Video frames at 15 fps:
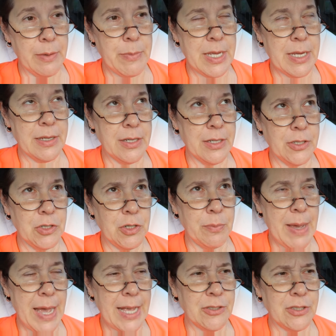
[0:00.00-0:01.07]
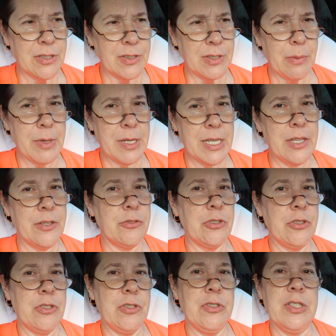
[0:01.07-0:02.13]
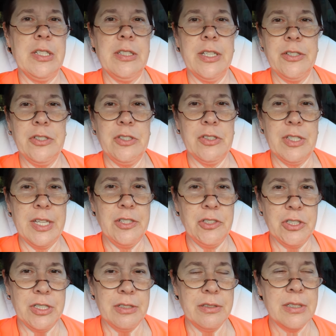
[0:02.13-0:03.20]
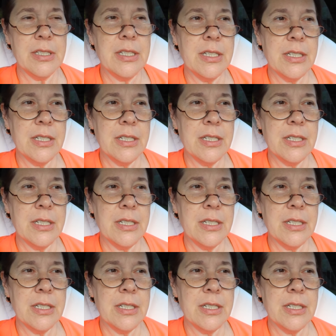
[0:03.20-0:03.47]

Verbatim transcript: I mean, could you imagine somebody introducing legislation